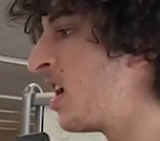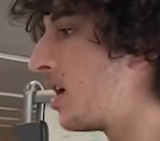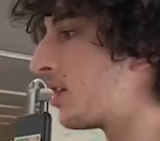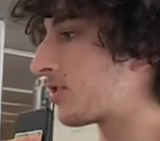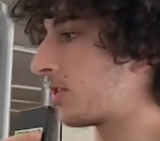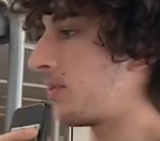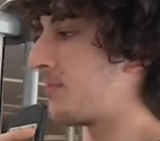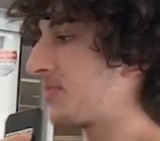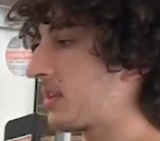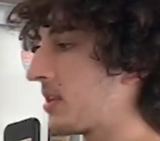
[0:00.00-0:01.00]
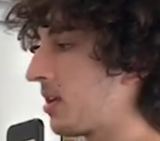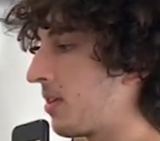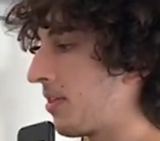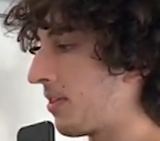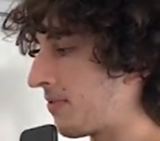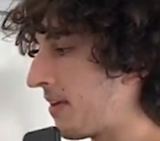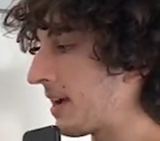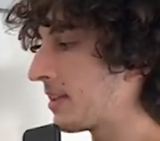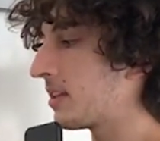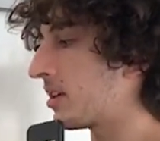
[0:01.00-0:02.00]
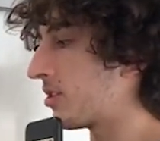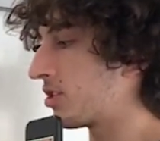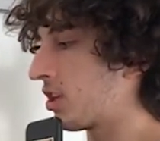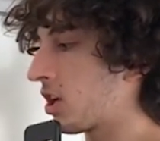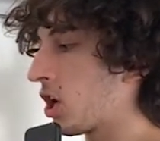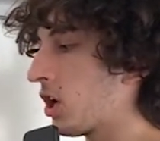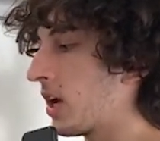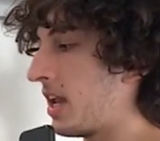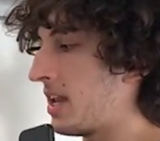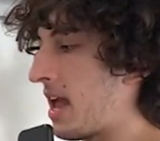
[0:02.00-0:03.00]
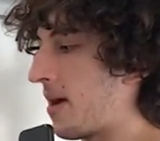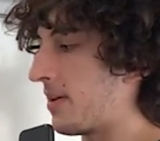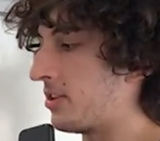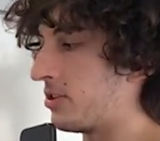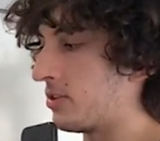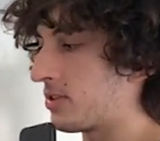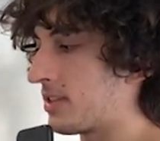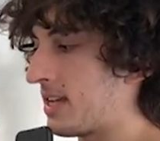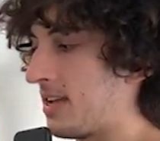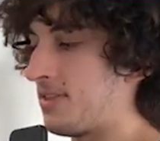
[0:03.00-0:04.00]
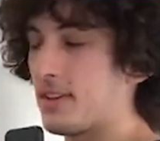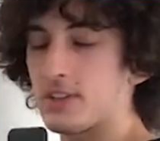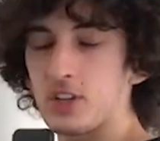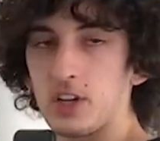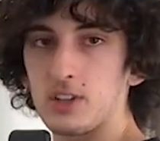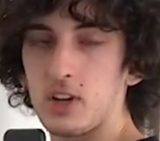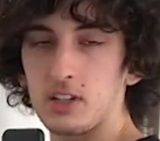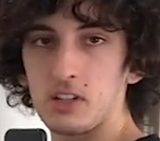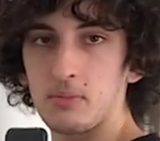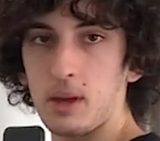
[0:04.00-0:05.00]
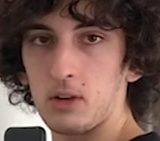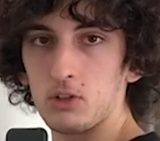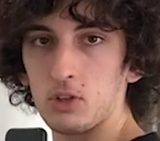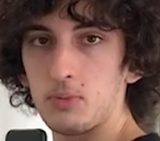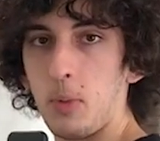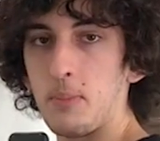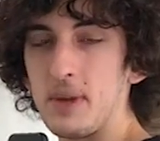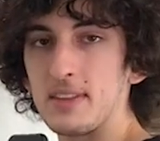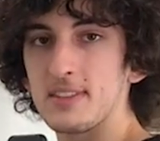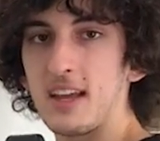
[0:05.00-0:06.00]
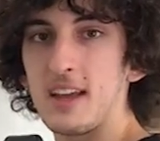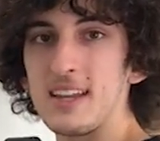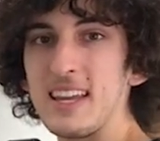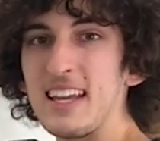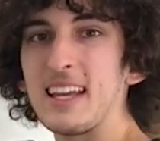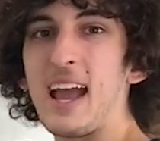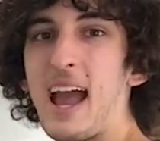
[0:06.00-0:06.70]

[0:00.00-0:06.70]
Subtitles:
So the fact that there's current now induced in this conducting metal loop means that it